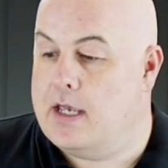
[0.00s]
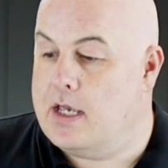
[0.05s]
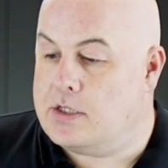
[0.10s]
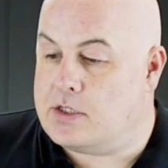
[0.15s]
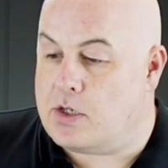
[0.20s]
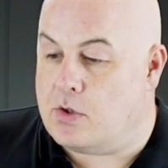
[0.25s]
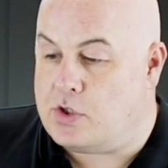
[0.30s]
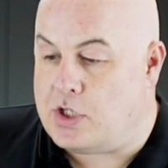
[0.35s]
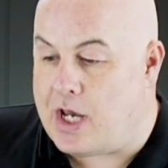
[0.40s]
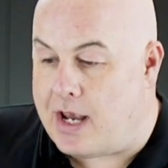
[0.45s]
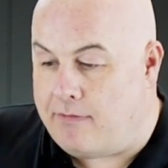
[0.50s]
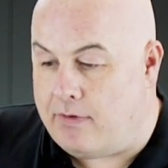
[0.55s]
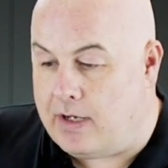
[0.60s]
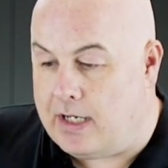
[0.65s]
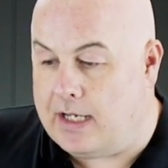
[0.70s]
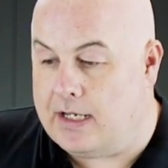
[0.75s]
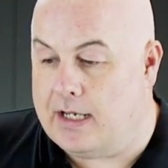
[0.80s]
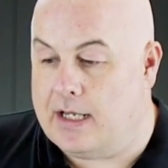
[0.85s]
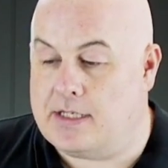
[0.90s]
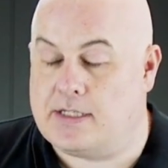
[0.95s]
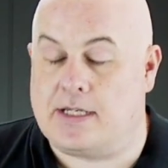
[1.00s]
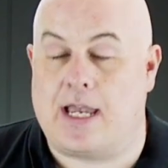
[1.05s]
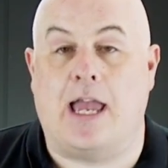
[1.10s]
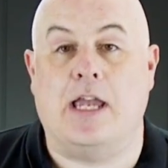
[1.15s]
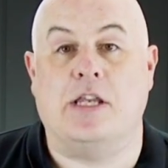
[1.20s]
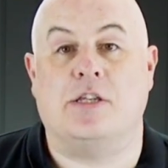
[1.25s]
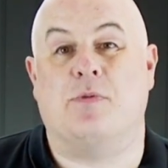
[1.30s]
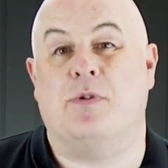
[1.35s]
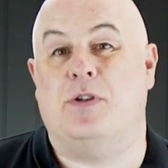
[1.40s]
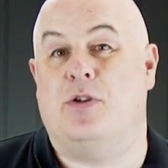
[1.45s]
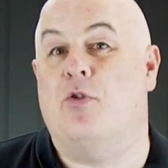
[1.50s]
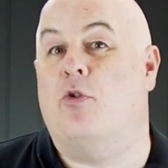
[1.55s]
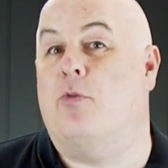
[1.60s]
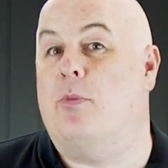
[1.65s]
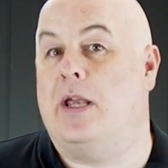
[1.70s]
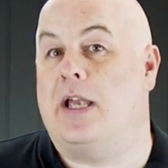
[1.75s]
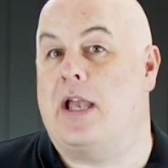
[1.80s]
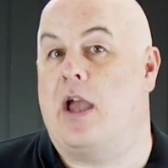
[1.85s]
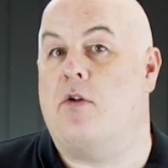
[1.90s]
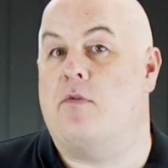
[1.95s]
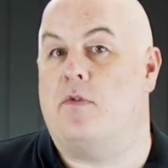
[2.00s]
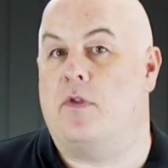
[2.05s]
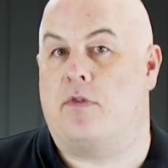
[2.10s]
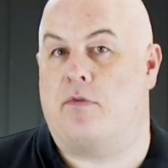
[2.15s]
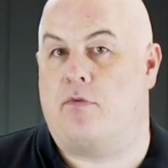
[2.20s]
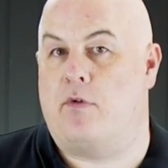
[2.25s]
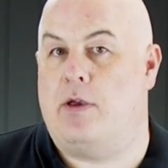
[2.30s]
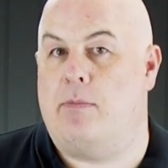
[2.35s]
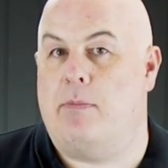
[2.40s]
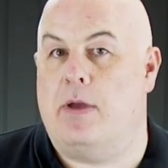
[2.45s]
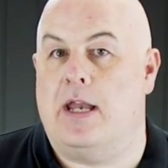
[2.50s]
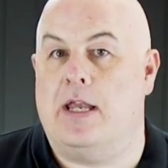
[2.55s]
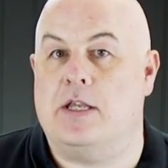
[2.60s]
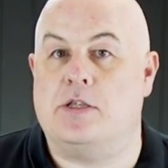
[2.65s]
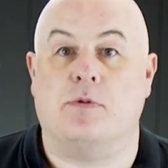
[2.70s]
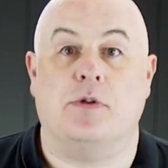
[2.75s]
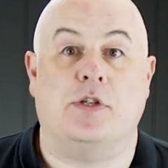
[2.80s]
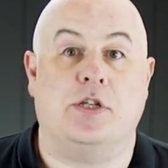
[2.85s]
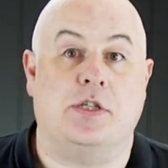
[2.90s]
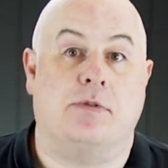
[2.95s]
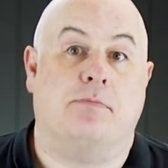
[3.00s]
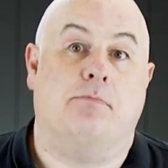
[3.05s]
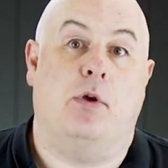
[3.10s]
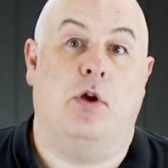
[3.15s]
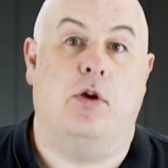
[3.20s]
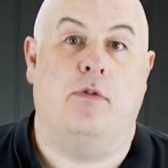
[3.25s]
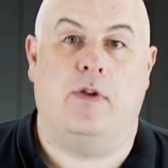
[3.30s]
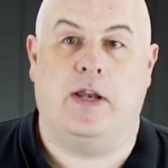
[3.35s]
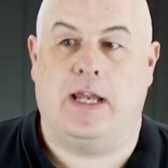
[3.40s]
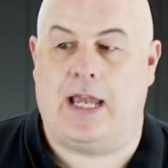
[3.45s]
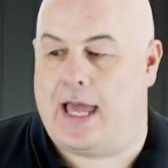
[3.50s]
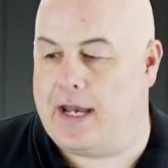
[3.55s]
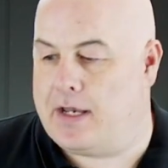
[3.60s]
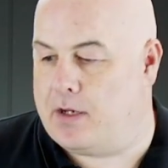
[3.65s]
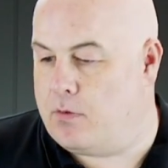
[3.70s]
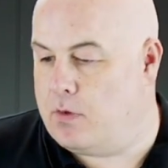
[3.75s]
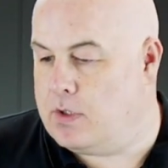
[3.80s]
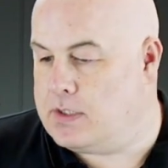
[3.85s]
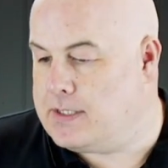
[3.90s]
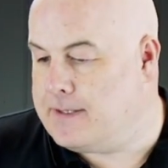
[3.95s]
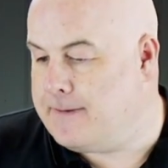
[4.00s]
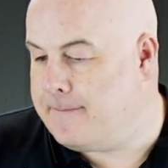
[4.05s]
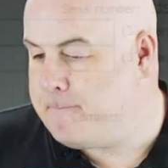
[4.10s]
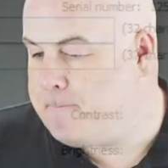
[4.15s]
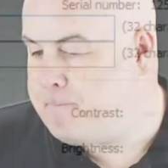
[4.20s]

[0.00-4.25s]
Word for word: So generally in this case, we'd normally go for three minutes, which is perfectly adequate.